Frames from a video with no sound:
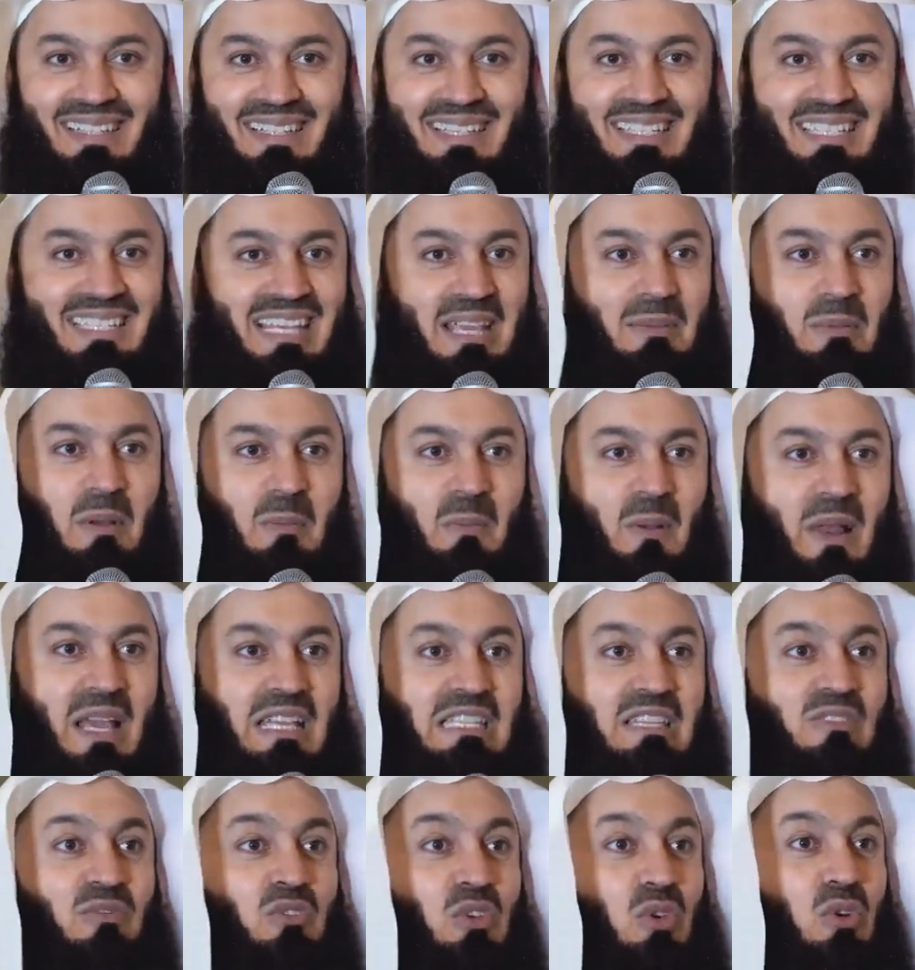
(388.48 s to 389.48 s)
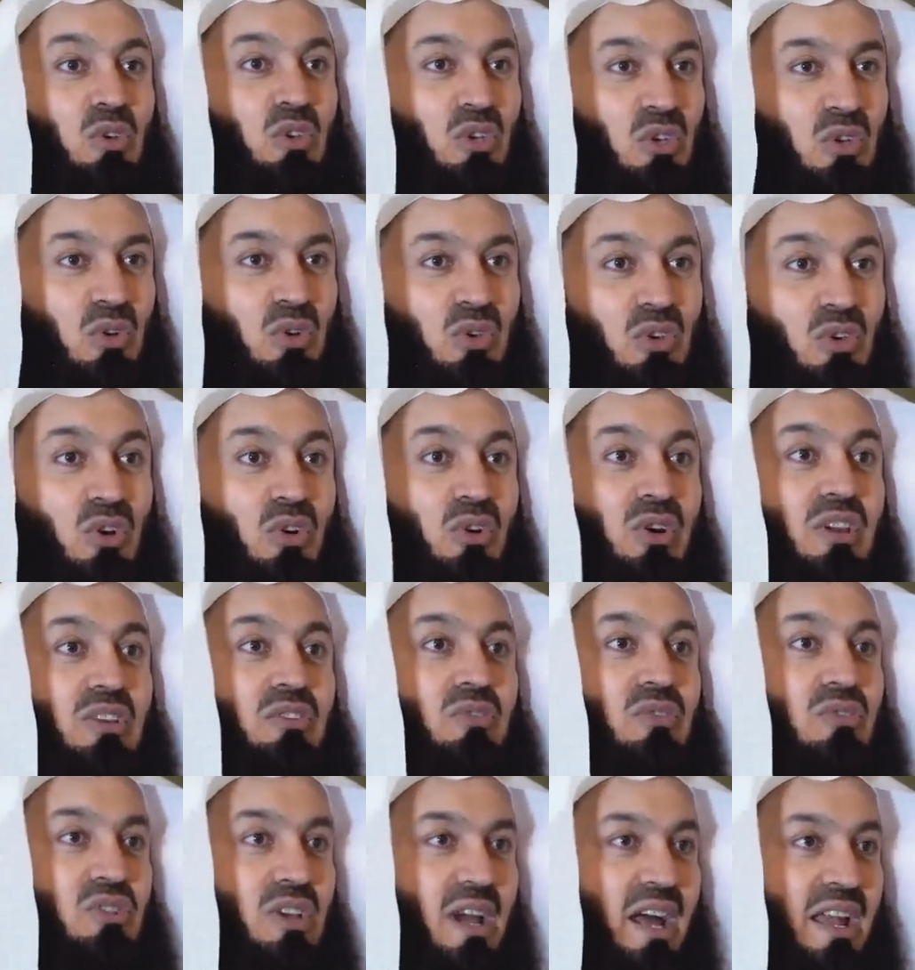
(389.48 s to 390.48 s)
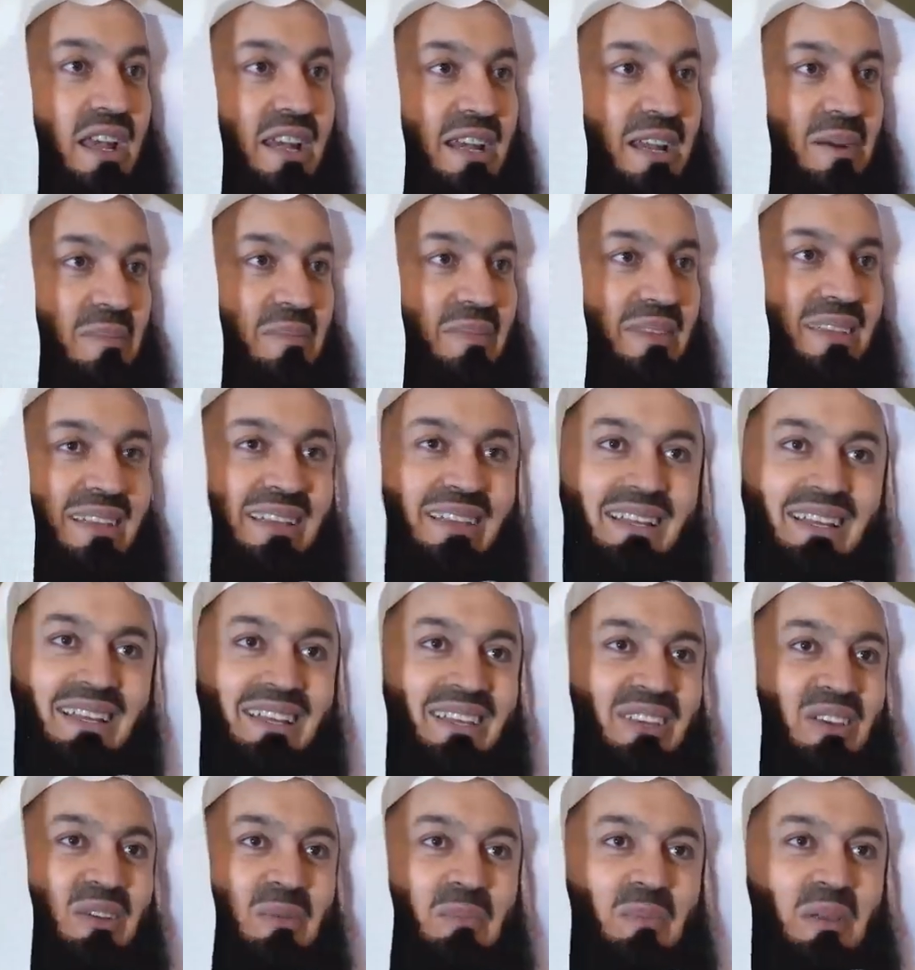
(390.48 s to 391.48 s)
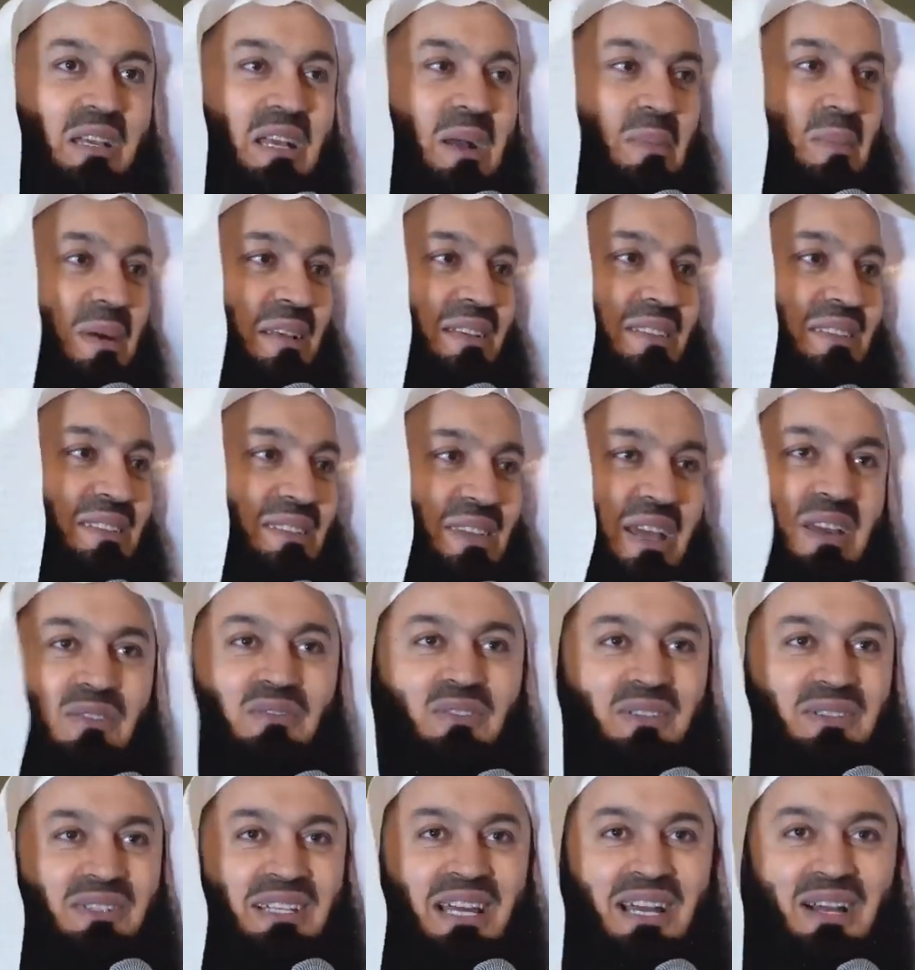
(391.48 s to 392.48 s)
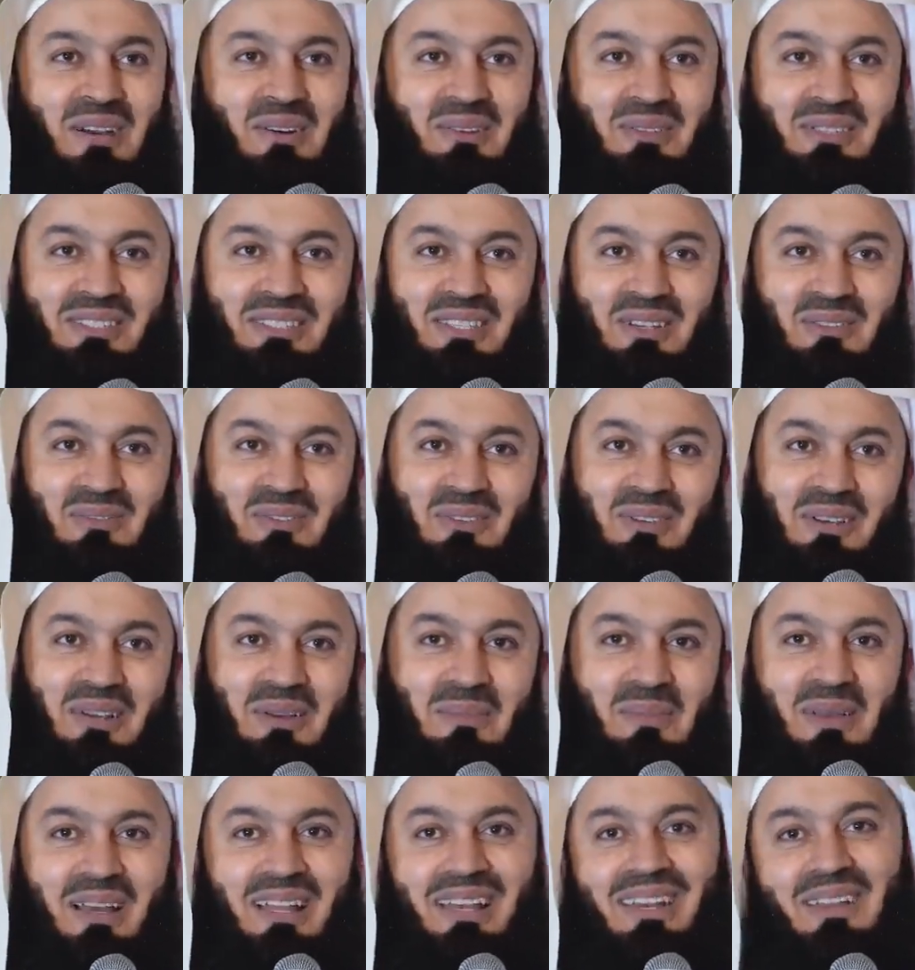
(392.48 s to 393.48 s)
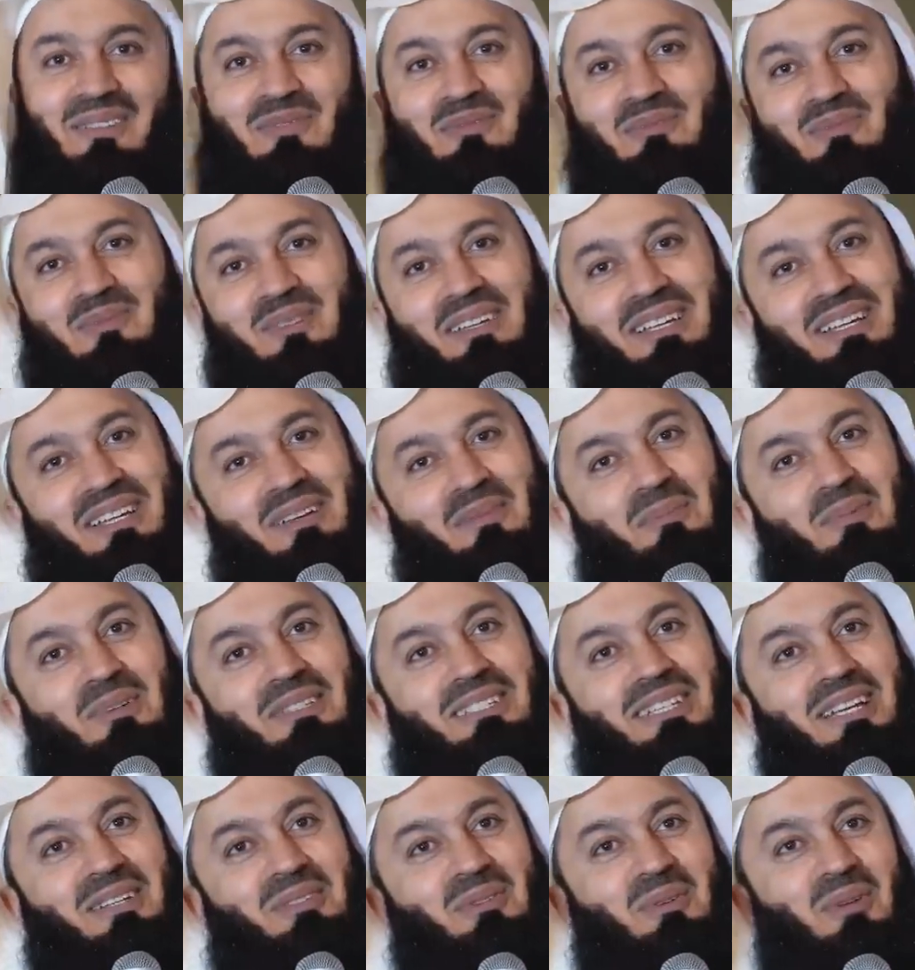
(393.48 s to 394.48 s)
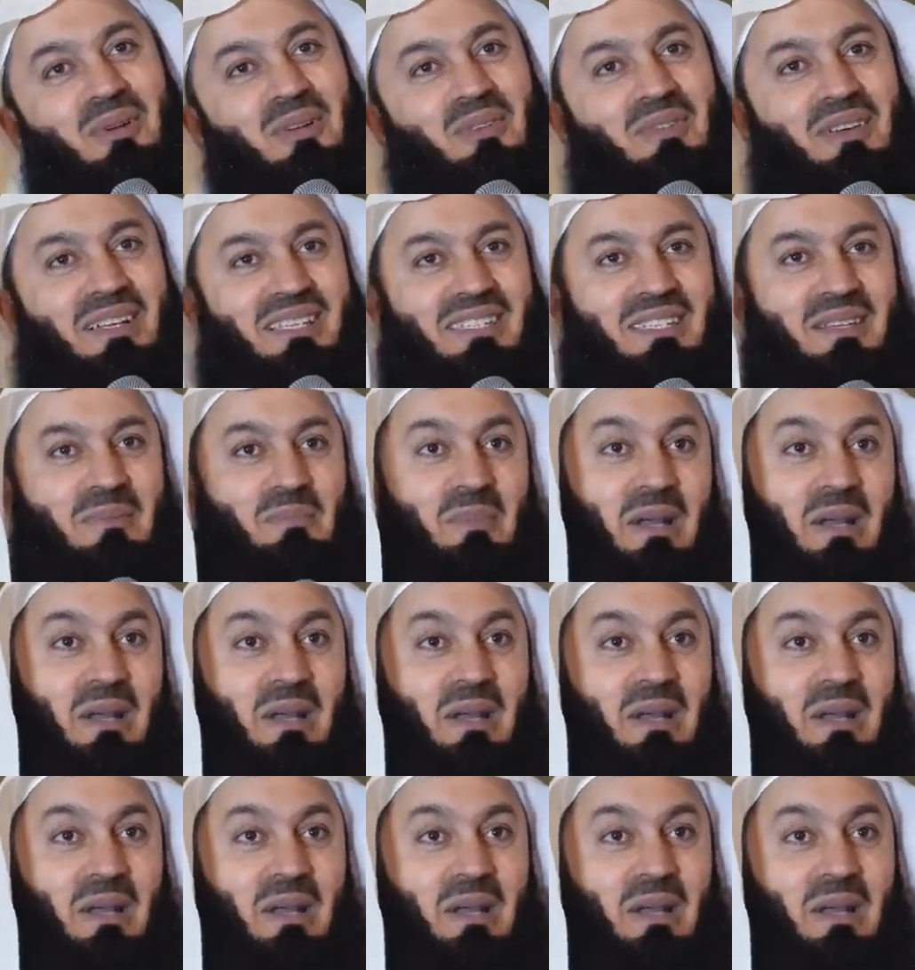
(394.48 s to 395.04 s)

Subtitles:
The same applies if you knew you're going to Jahannam, you'd become a devil now. Astaghfirullah. May Allah protect all of us.